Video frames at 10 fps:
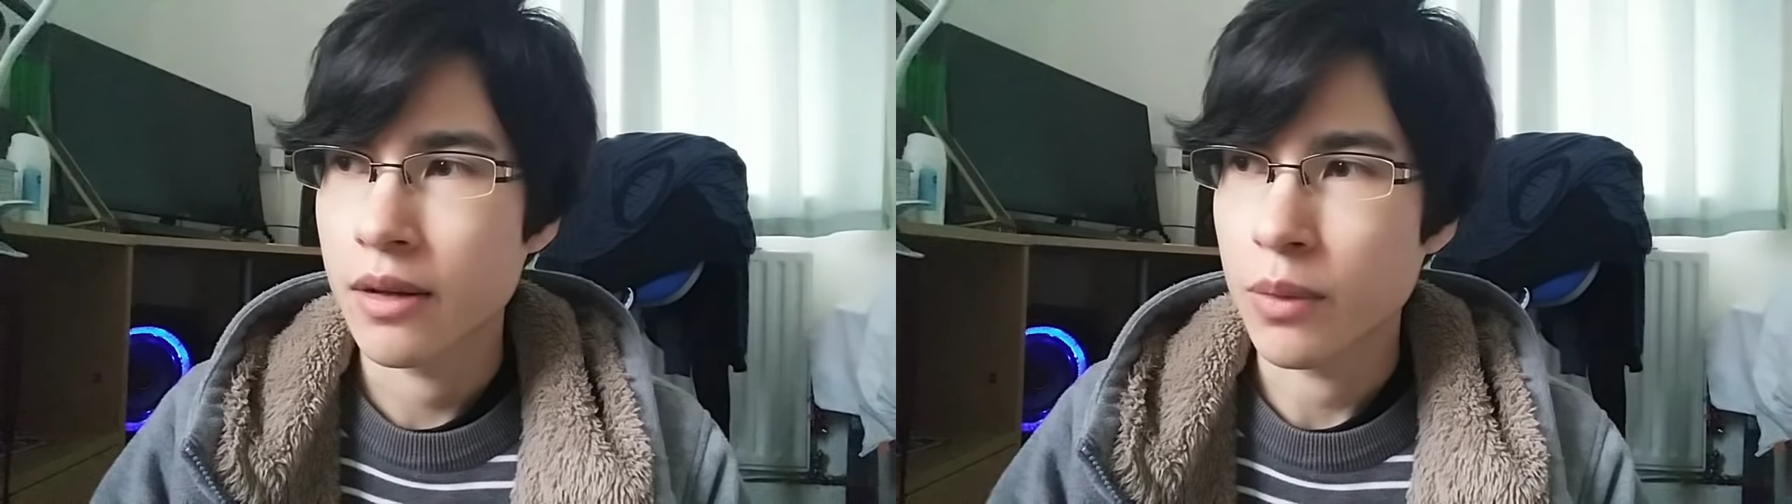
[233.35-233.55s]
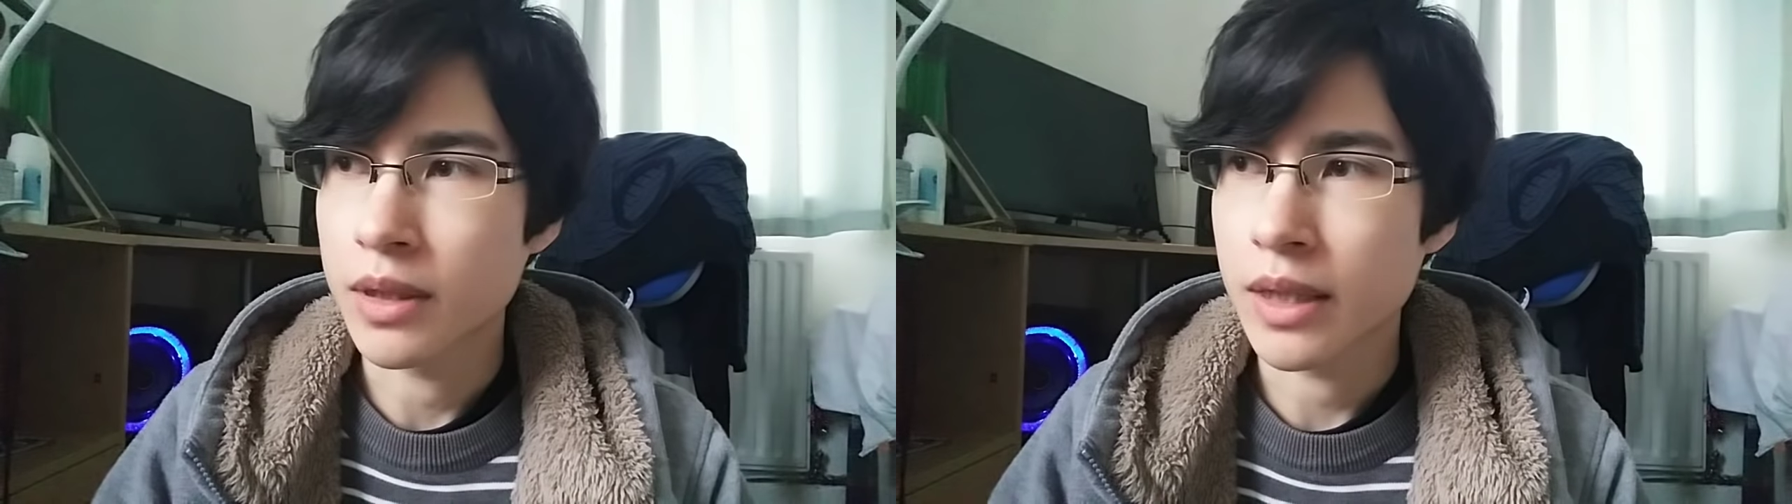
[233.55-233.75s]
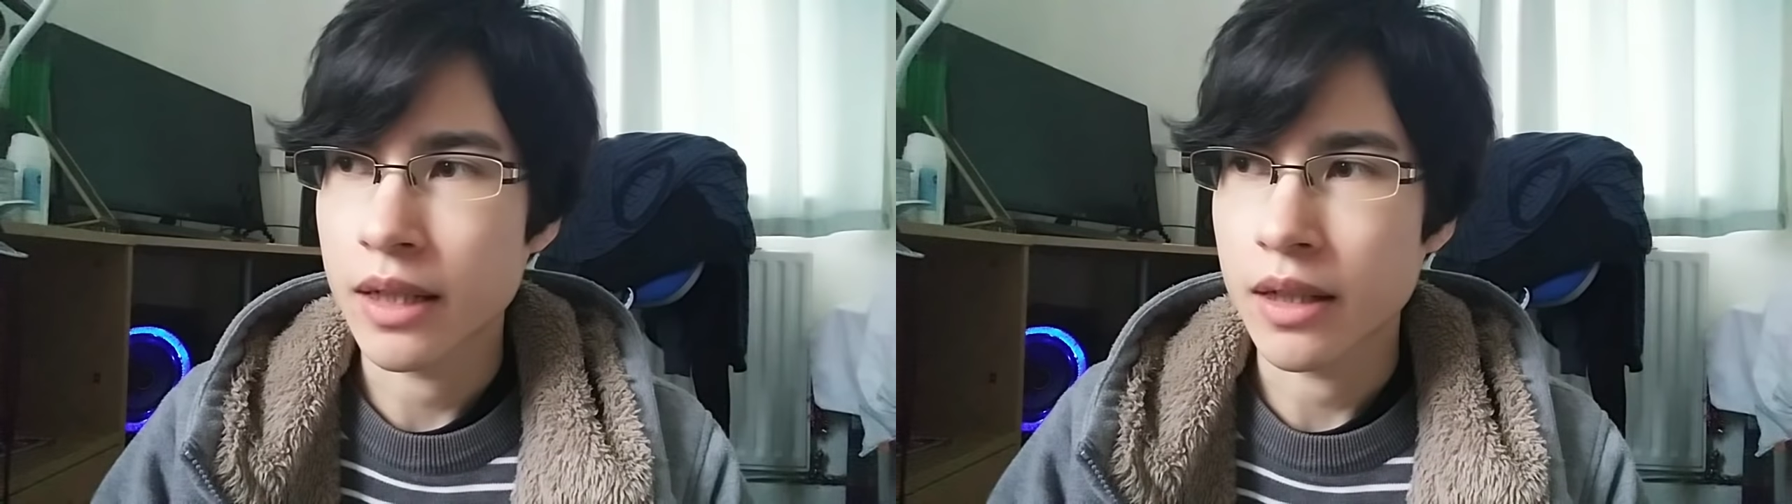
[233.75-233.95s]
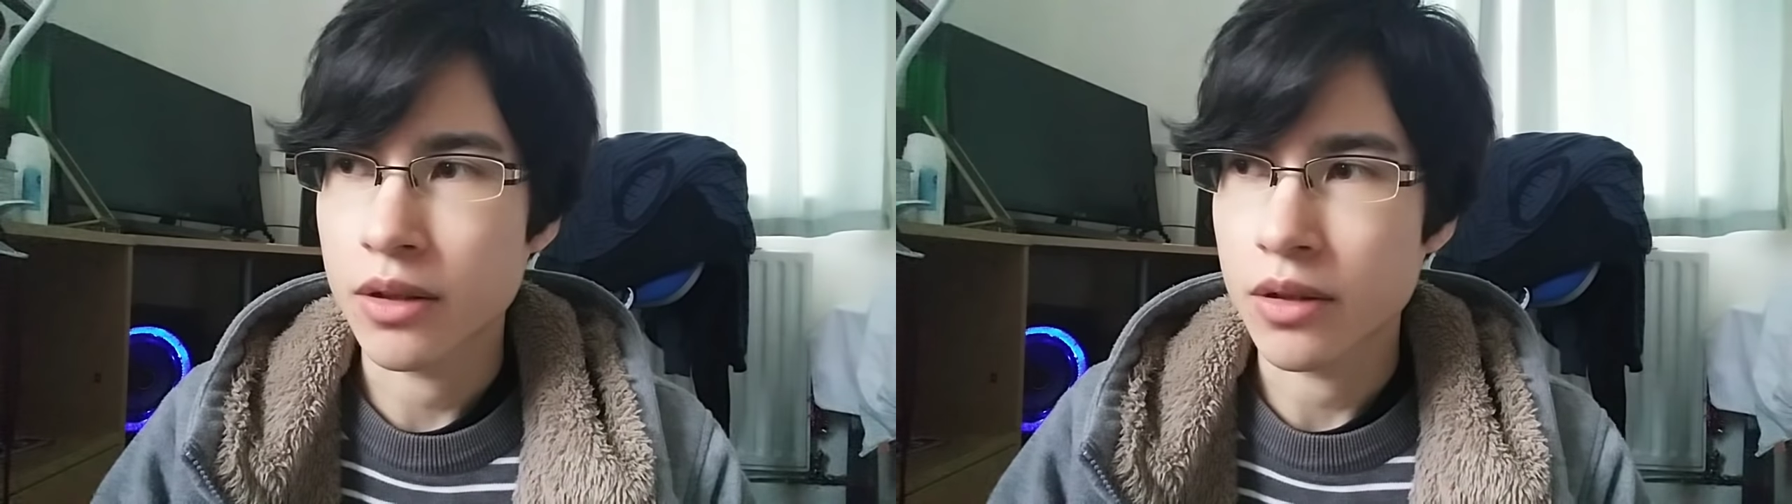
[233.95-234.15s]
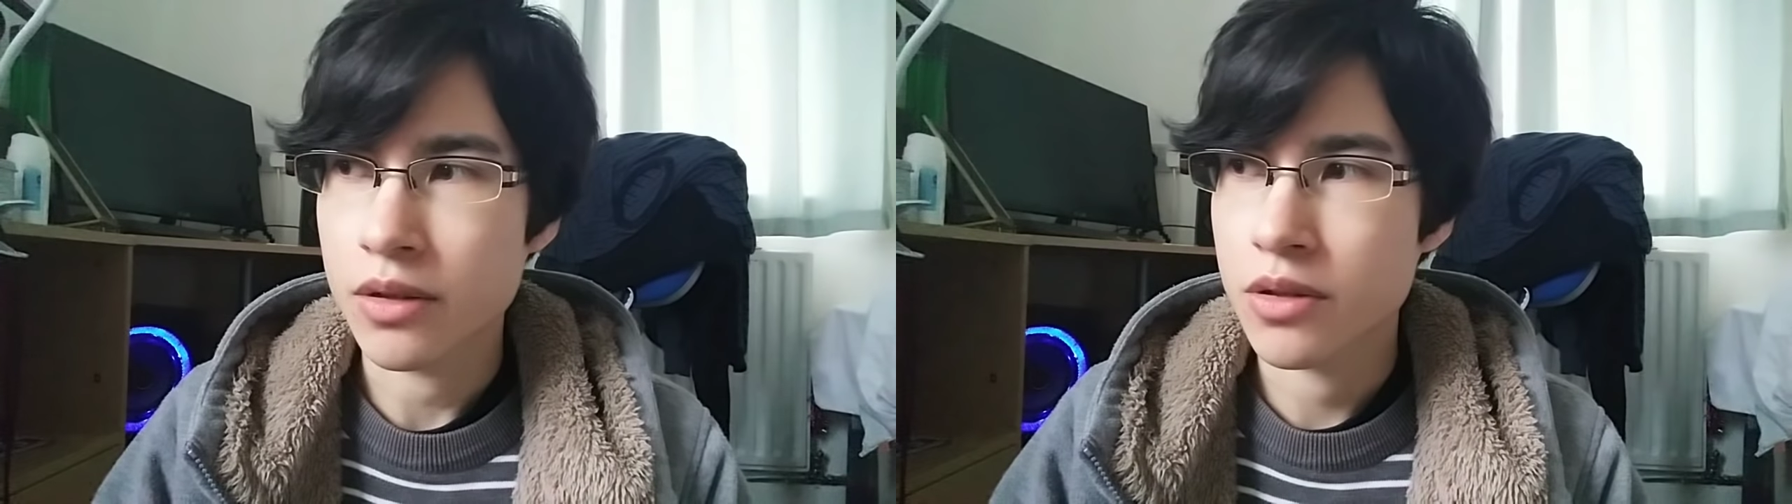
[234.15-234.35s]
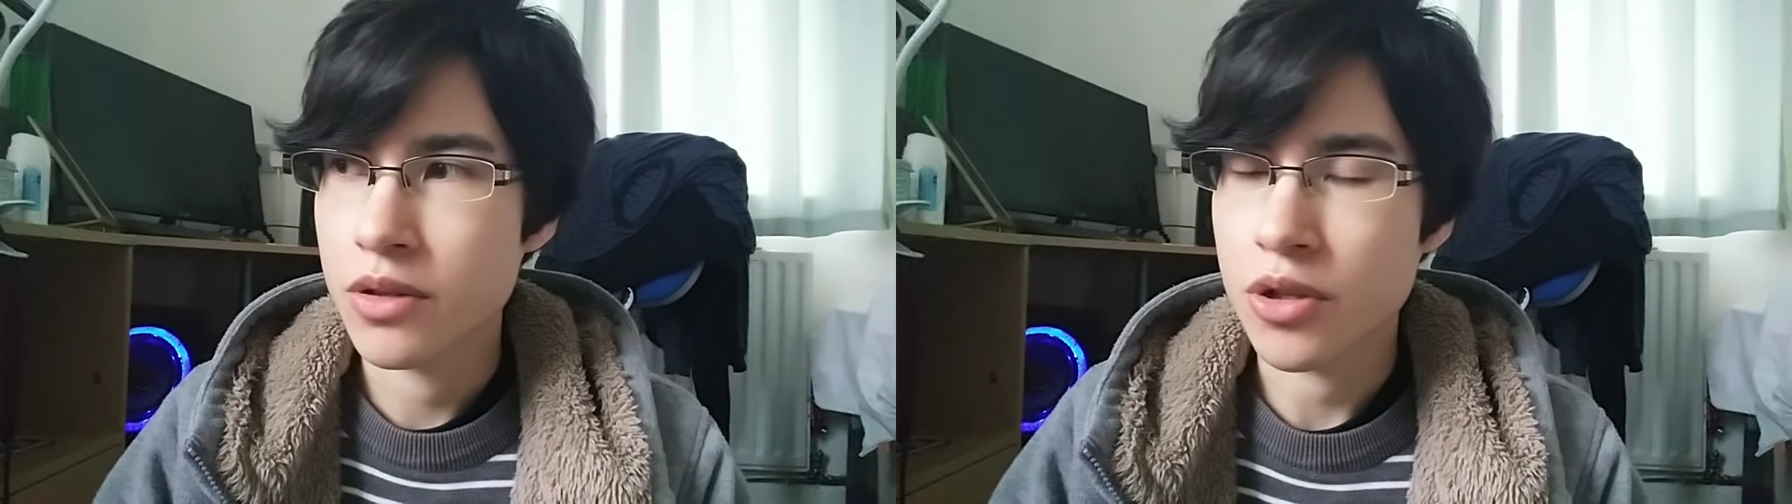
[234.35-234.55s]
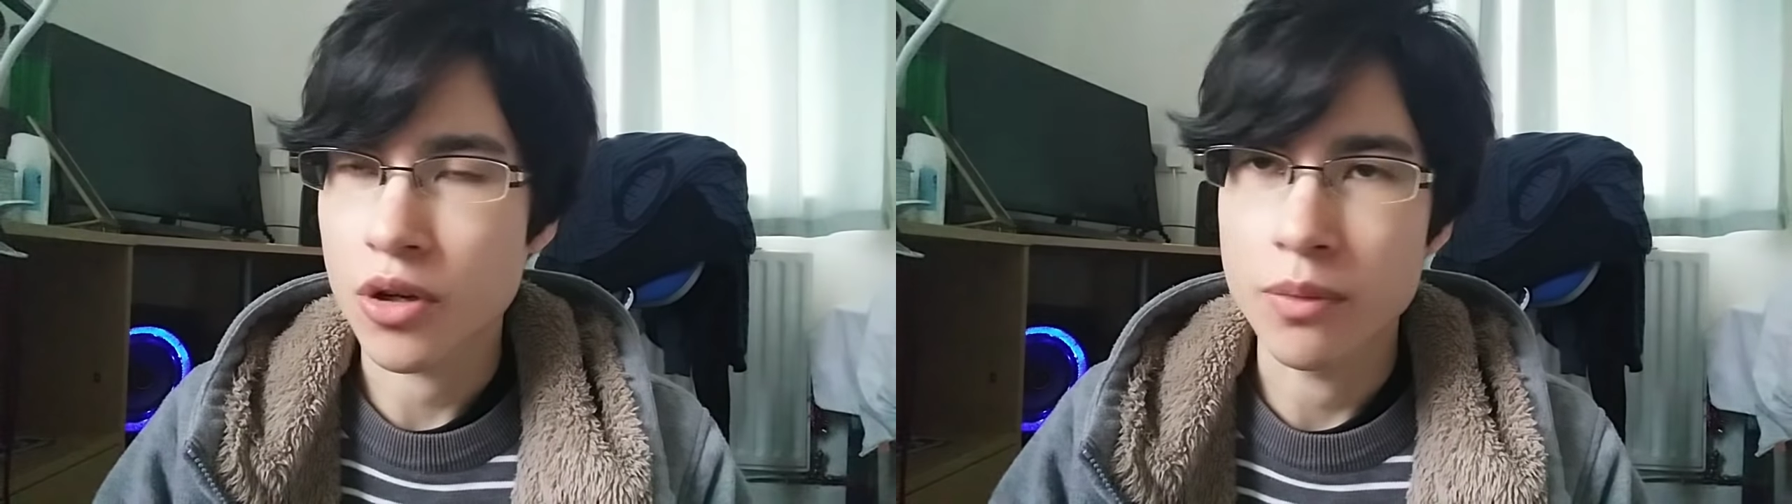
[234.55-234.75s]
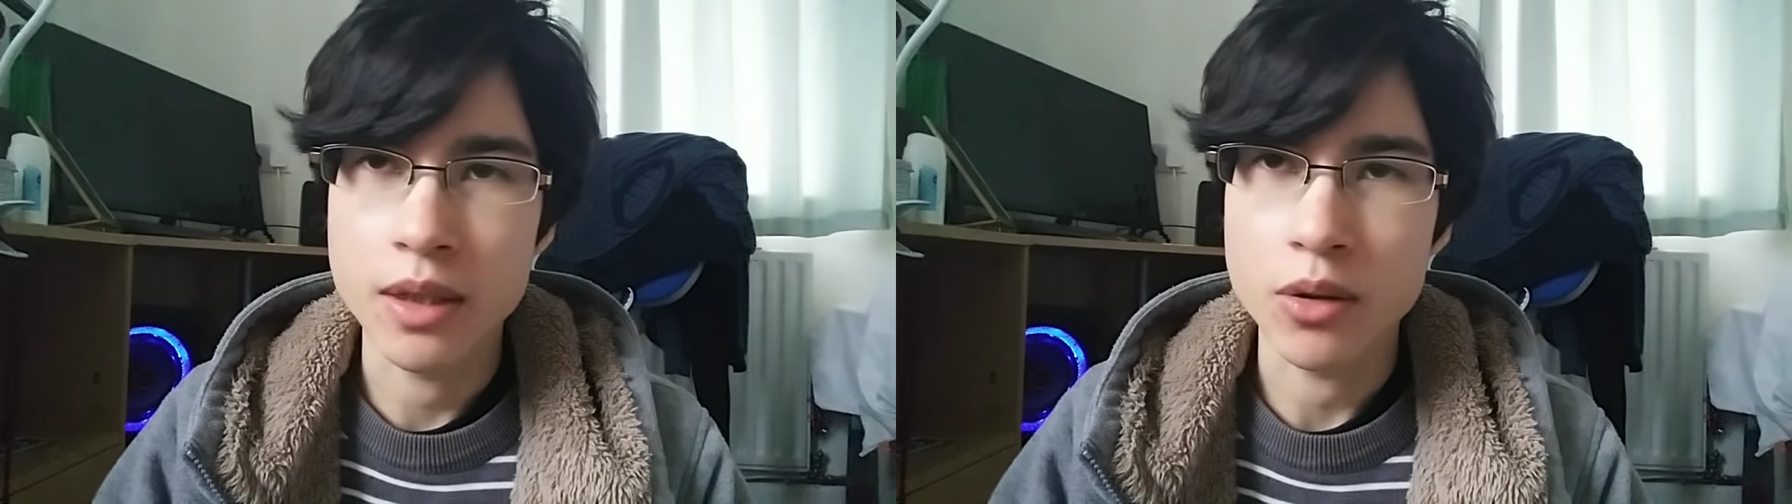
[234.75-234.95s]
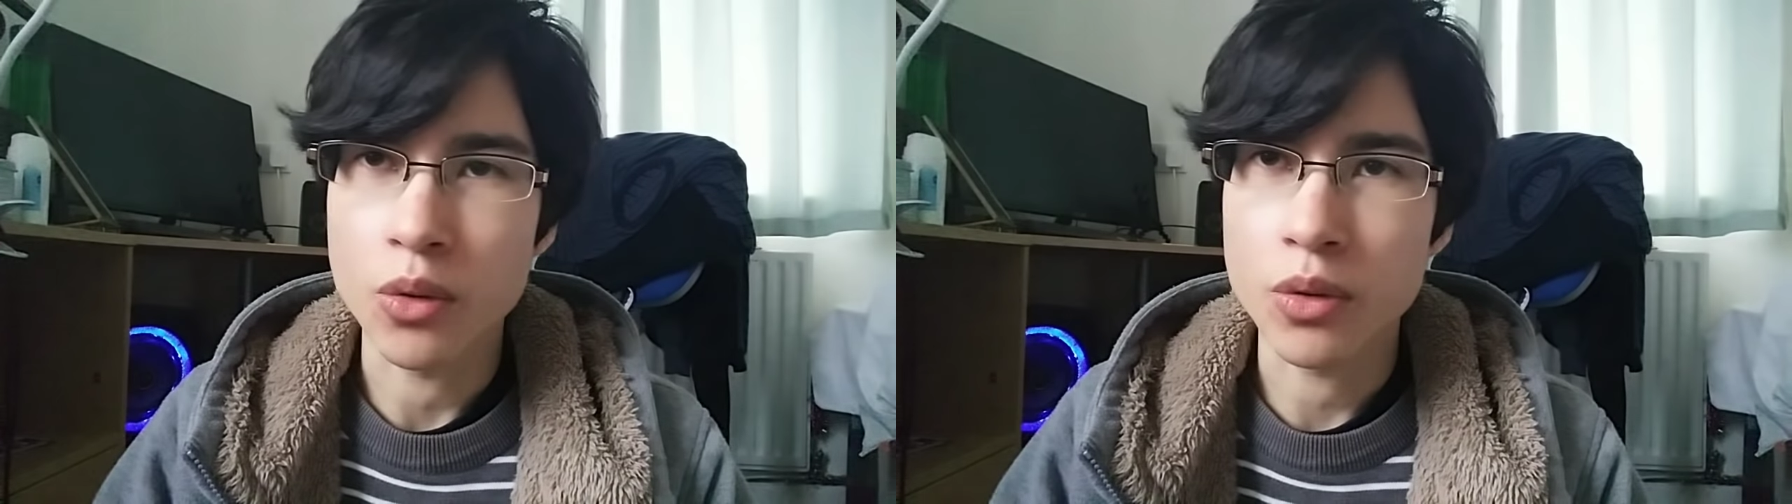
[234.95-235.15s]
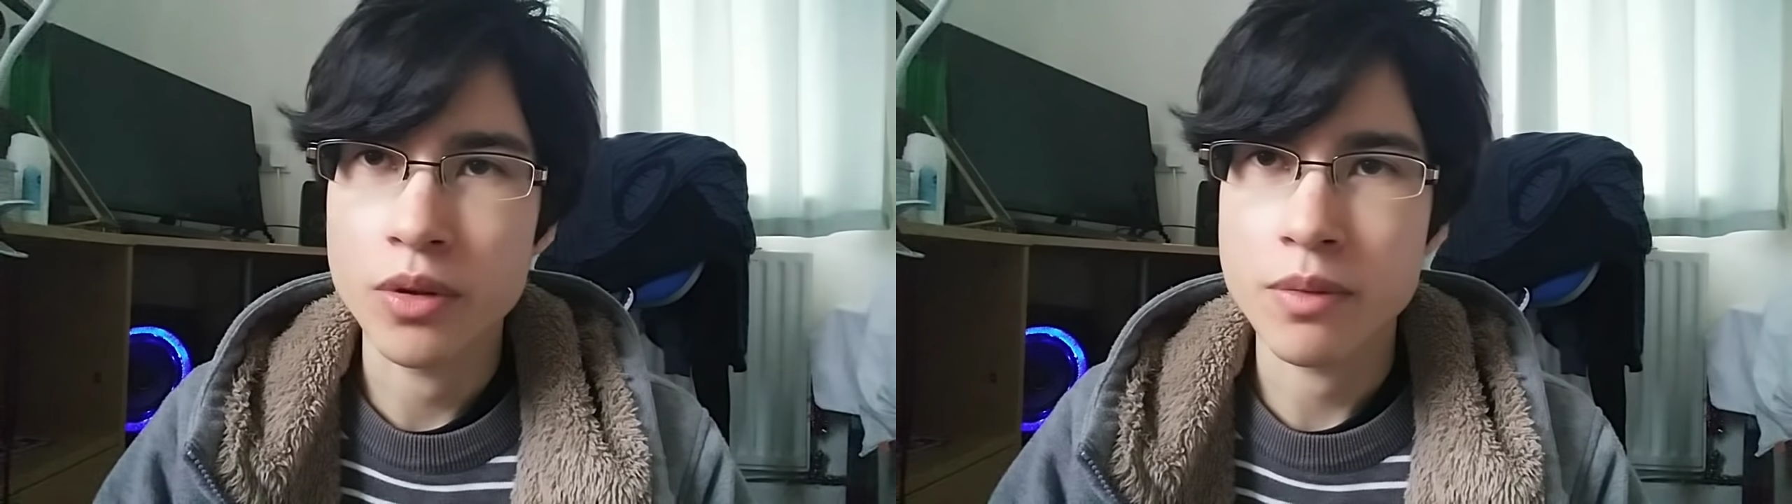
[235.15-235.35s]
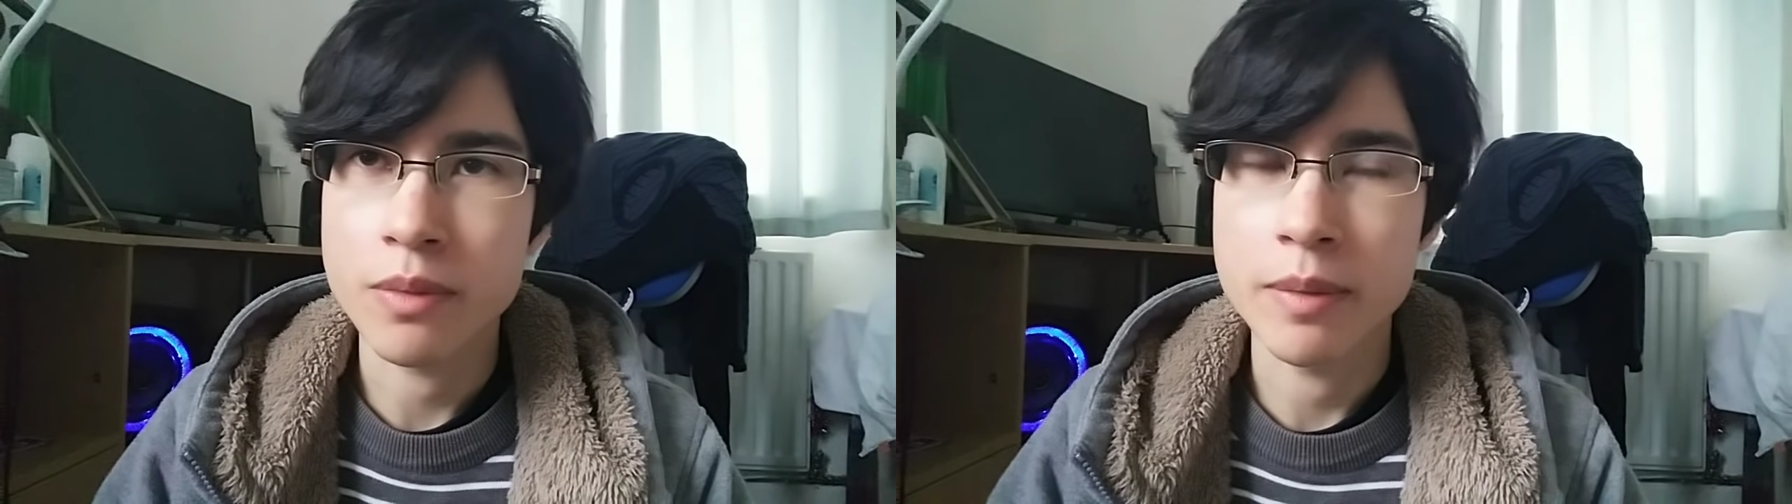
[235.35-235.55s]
One day, I got so many orders,